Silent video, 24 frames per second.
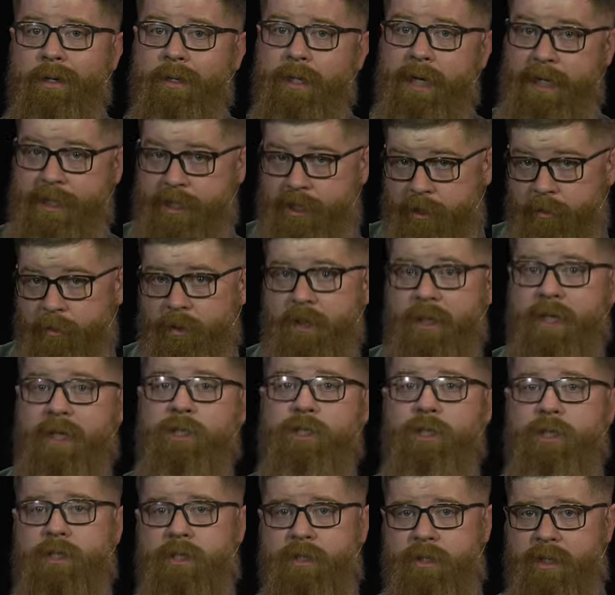That's the
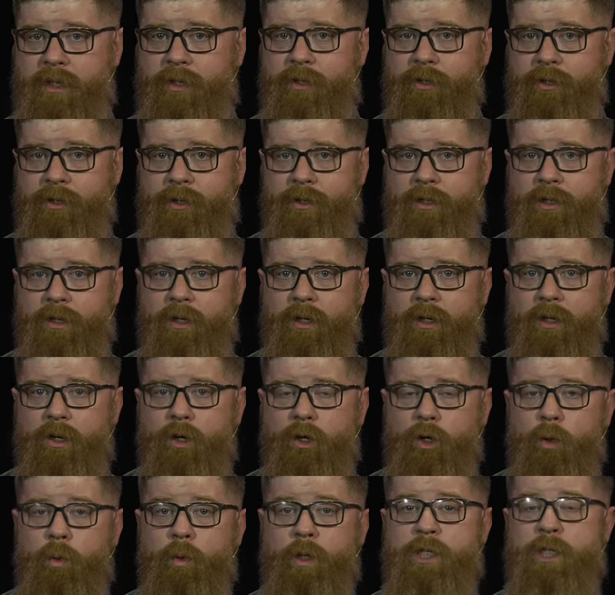religious leaders
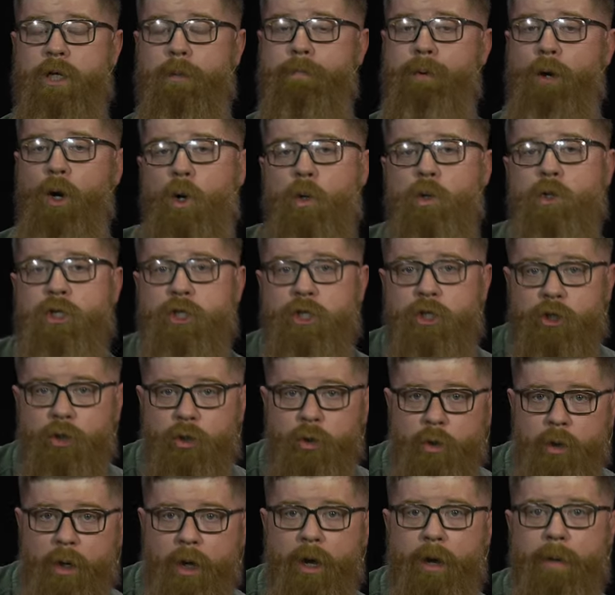who were supposed
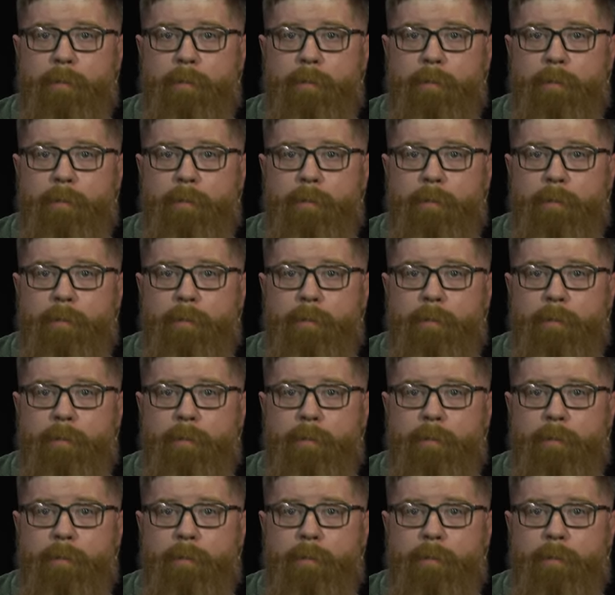to